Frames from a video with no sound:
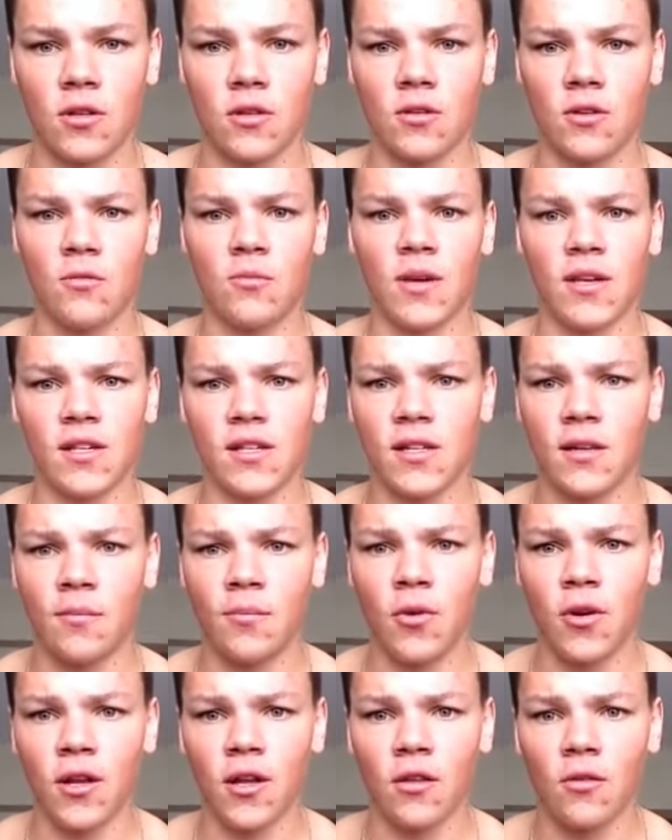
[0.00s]
So you're basically
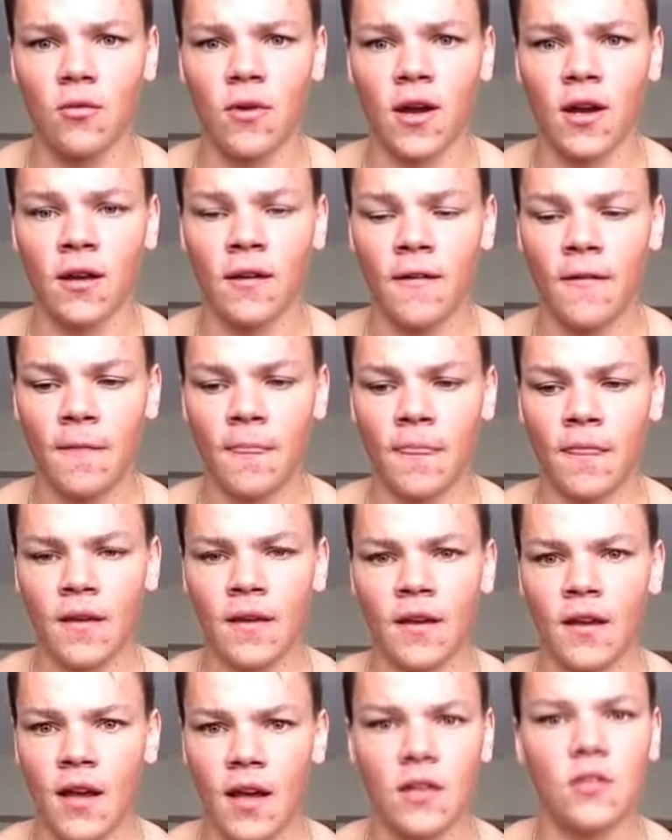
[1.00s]
pulling the weight
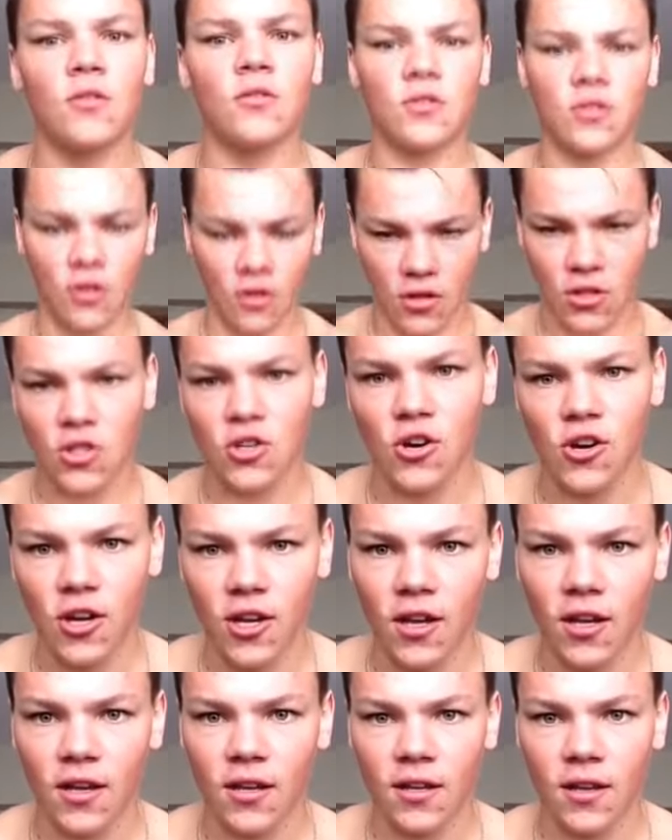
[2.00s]
and you start
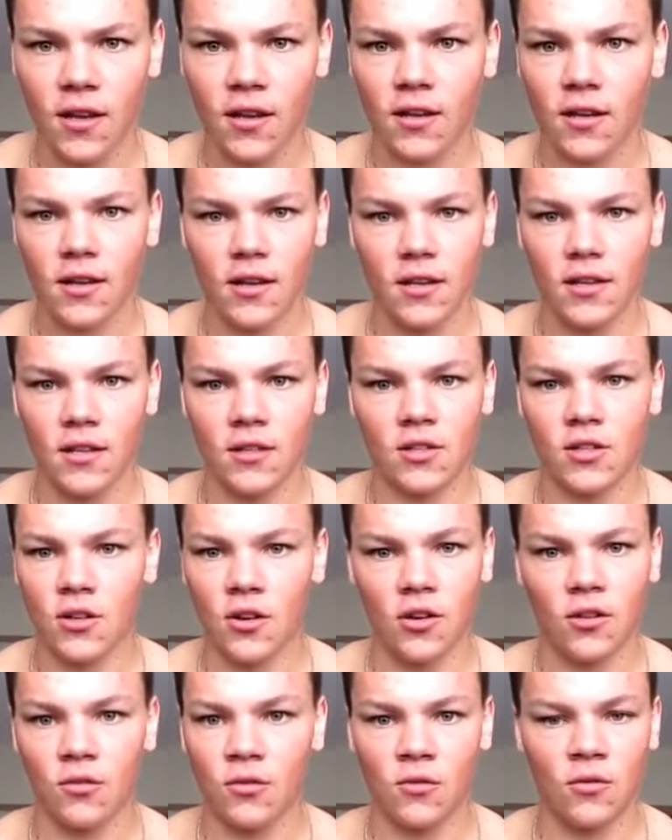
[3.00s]
jerking it, and it's
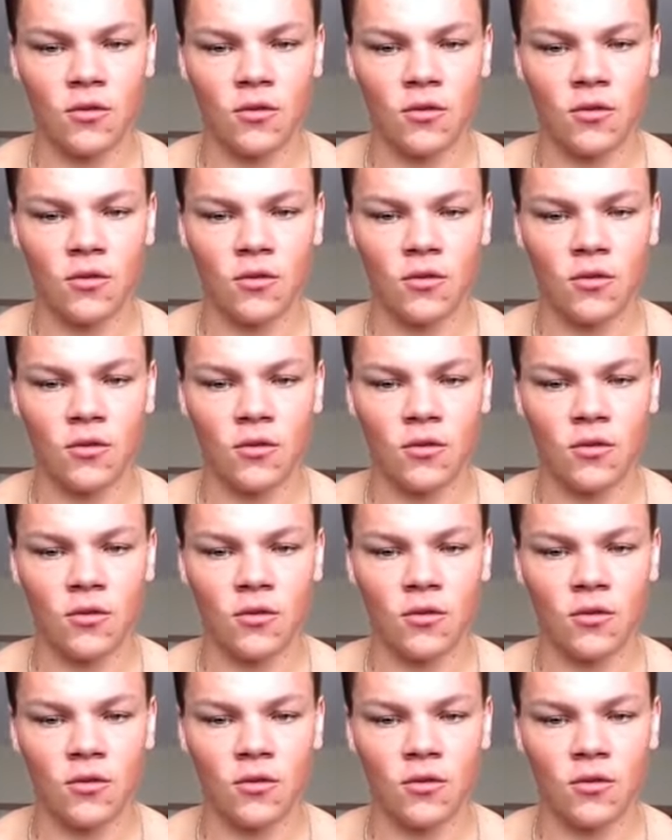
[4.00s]
not